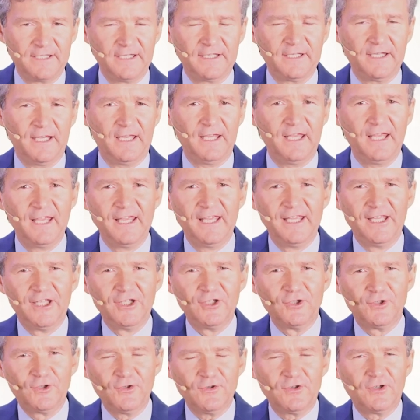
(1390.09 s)
And I
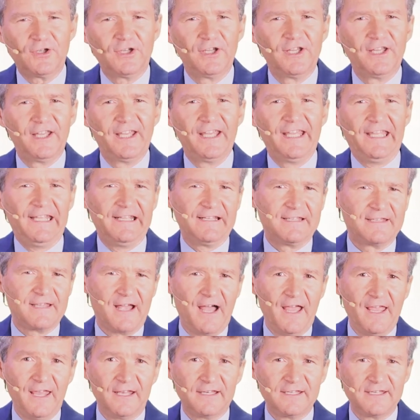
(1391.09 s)
took
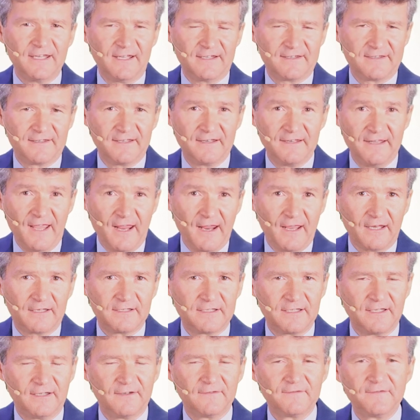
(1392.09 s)
anxiety as the
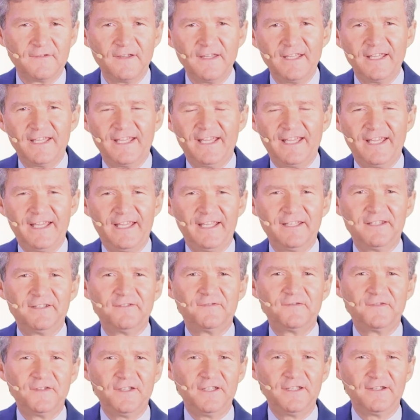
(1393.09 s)
negative and the
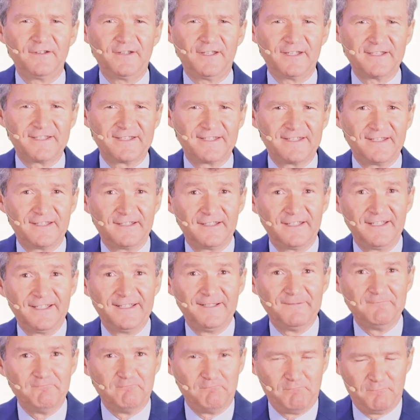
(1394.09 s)
fear as the
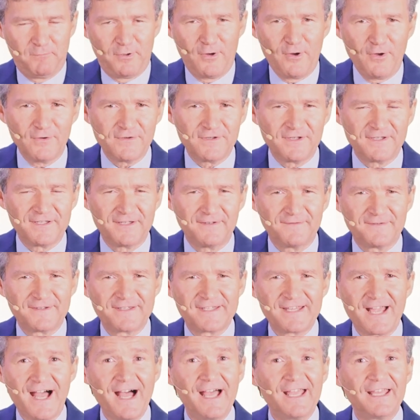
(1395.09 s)
positive
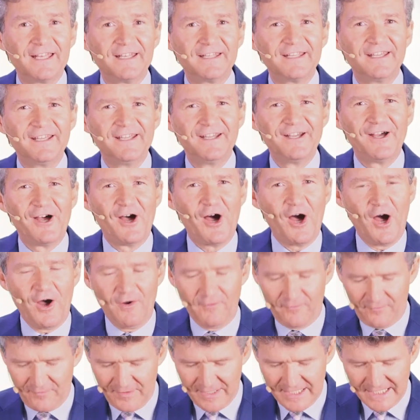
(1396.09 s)
side
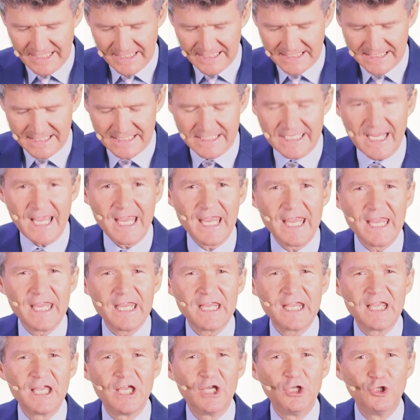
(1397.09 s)
of
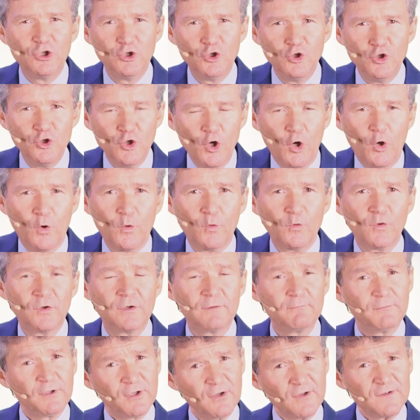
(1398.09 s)
saying no.
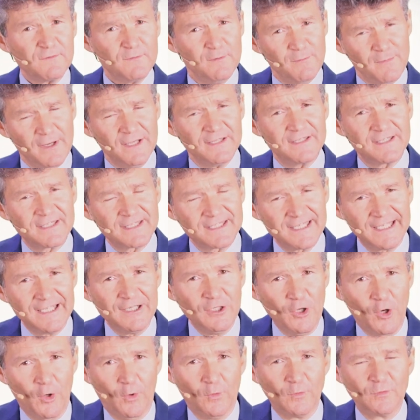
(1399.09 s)
Because we must say
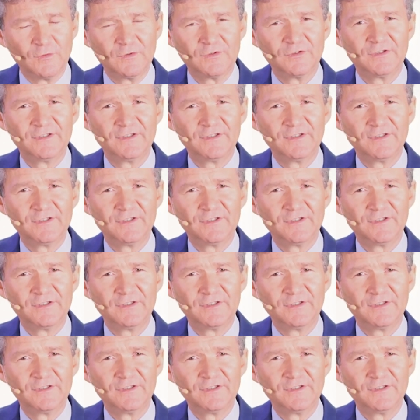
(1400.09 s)
no.